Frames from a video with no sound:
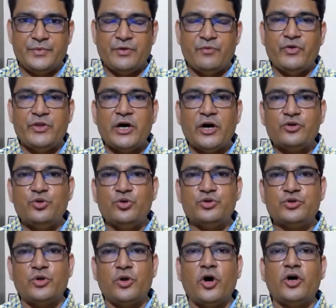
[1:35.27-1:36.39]
Without
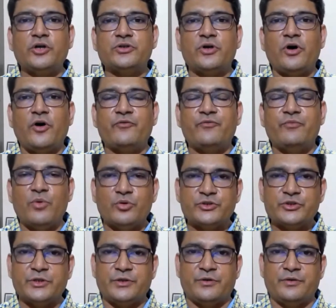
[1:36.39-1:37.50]
those laws of
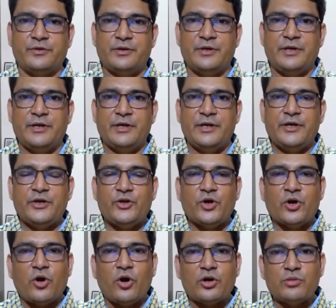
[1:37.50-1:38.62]
motion,
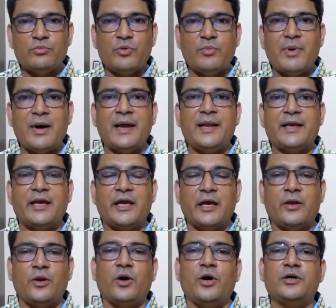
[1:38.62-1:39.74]
your automobile
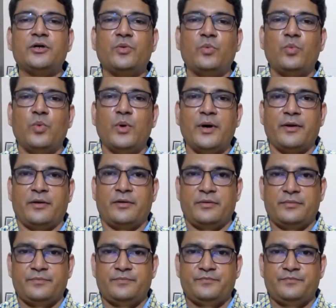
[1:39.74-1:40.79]
cannot work.